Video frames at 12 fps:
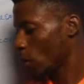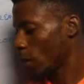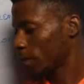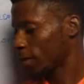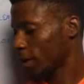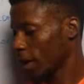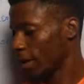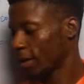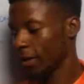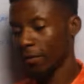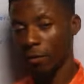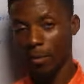
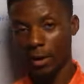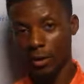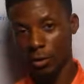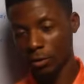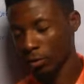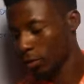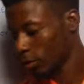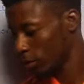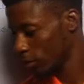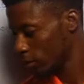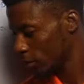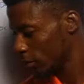website information,
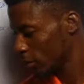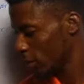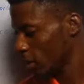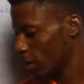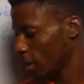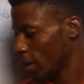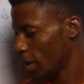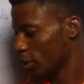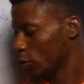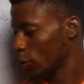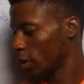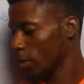
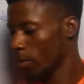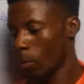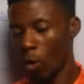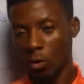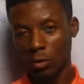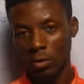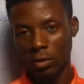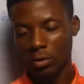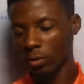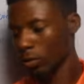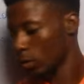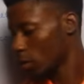electronic malls,
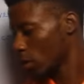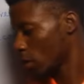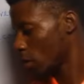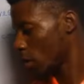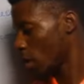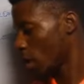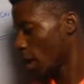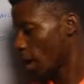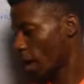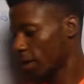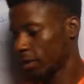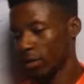
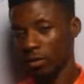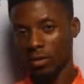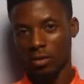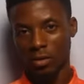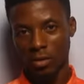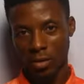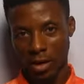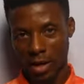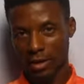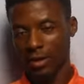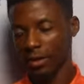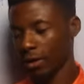and
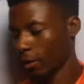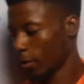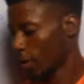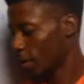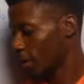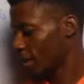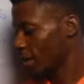etc.